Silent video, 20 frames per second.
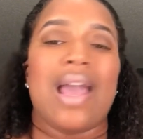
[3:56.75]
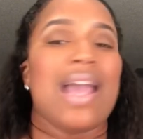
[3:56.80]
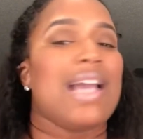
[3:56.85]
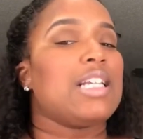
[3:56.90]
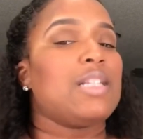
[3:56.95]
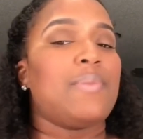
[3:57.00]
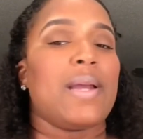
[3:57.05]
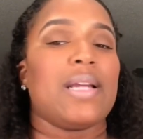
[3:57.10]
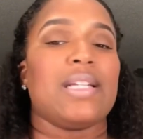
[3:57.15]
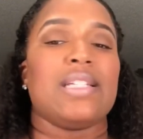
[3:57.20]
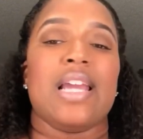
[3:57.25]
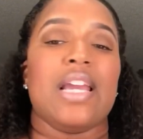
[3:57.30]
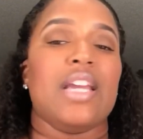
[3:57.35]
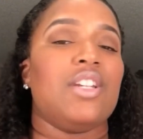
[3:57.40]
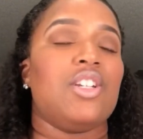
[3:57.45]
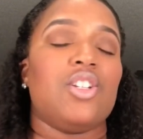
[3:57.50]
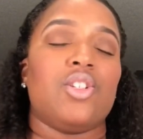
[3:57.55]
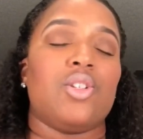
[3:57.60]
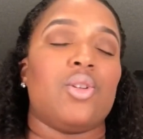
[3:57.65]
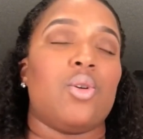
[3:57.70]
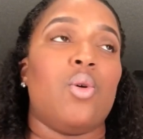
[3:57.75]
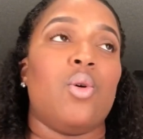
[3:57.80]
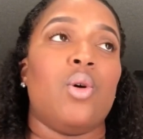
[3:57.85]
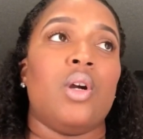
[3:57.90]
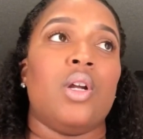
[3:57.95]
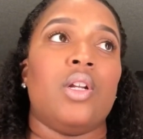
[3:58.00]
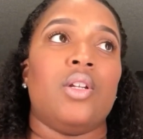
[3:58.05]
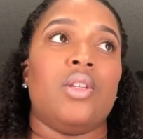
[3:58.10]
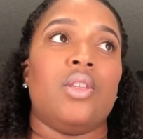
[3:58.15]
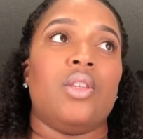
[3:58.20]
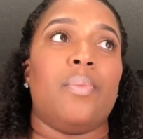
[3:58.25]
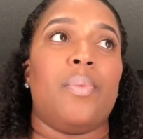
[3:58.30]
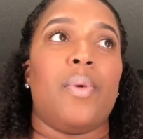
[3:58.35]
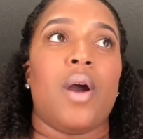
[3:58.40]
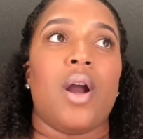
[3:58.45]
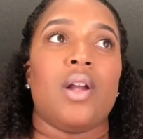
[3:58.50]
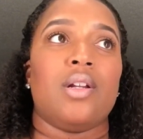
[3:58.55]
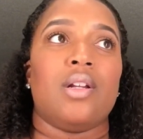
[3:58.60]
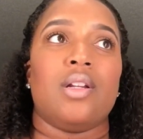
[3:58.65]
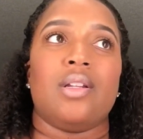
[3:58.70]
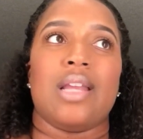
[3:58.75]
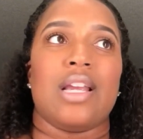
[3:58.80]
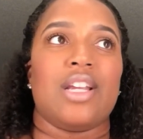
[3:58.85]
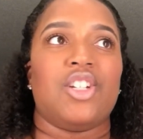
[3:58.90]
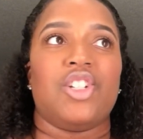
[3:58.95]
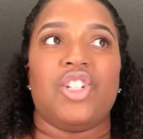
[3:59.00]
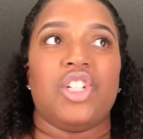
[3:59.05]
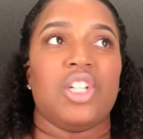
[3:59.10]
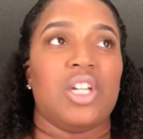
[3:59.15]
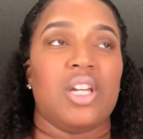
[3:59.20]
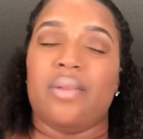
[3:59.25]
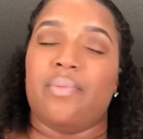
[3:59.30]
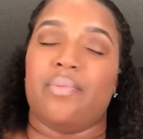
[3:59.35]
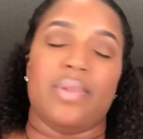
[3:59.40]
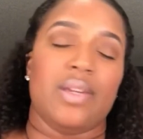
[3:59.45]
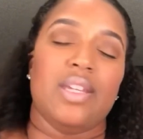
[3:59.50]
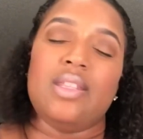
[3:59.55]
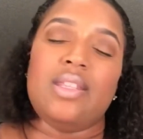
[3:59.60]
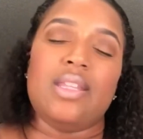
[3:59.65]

expectations on the partner that shouldn't be